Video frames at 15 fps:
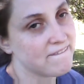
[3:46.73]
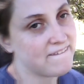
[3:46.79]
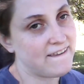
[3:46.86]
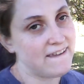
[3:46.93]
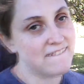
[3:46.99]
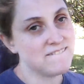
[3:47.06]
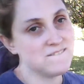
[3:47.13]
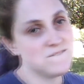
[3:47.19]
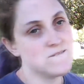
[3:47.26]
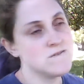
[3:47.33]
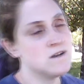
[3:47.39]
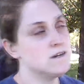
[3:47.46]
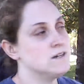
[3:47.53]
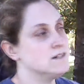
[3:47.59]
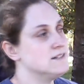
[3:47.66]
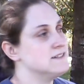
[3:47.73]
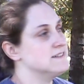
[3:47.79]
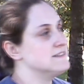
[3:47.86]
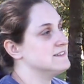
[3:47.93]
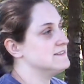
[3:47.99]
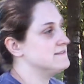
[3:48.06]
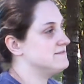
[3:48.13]
yeah,
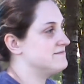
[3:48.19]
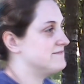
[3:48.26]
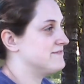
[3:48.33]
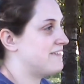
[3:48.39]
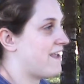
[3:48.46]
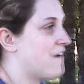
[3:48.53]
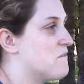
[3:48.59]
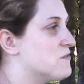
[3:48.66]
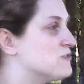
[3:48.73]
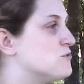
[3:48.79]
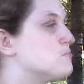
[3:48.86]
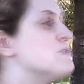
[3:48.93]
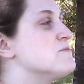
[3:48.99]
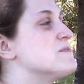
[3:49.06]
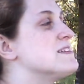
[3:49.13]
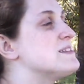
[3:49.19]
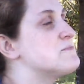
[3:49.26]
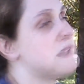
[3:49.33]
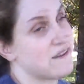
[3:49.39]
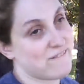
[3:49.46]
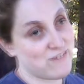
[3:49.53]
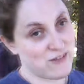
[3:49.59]
I want to be
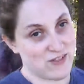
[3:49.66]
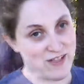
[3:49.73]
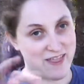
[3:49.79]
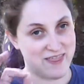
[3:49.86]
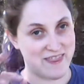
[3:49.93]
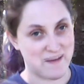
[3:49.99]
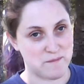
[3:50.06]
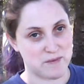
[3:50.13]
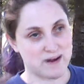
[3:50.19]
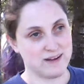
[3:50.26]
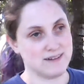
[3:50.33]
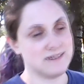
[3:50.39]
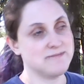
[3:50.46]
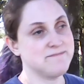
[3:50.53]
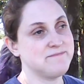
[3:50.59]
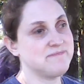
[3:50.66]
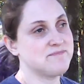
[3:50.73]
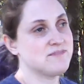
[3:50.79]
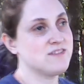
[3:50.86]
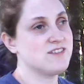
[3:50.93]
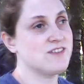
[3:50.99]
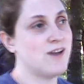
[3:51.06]
respectful on that part.
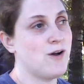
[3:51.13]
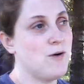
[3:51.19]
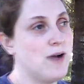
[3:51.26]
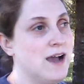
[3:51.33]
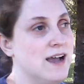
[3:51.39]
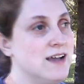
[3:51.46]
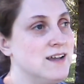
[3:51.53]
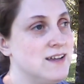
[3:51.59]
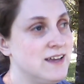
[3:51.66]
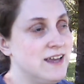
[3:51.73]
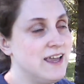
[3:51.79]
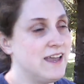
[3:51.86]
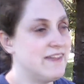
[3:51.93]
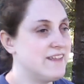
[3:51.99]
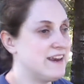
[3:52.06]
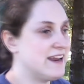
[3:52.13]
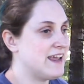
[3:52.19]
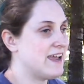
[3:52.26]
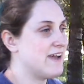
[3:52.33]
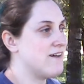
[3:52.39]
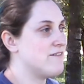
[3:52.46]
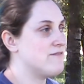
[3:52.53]
So, and then I
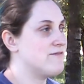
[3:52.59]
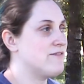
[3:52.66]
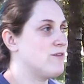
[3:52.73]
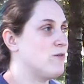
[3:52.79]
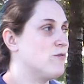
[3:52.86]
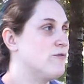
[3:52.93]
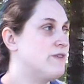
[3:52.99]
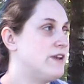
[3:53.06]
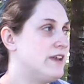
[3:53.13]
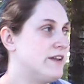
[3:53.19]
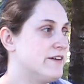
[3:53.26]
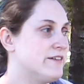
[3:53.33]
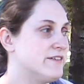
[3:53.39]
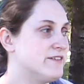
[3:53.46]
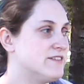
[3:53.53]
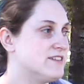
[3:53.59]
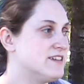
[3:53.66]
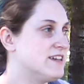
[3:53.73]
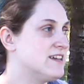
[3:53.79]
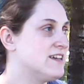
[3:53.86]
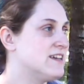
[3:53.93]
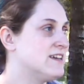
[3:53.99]
have old videos
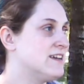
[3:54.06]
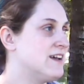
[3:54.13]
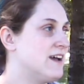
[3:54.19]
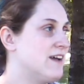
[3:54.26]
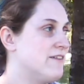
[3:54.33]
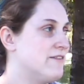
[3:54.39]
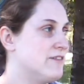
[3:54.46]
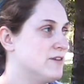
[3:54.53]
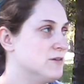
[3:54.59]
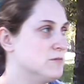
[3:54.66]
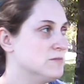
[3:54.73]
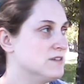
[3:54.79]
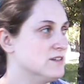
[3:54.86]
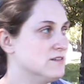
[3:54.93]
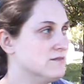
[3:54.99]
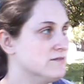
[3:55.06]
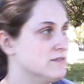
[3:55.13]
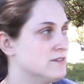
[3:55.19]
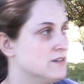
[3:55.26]
I filmed of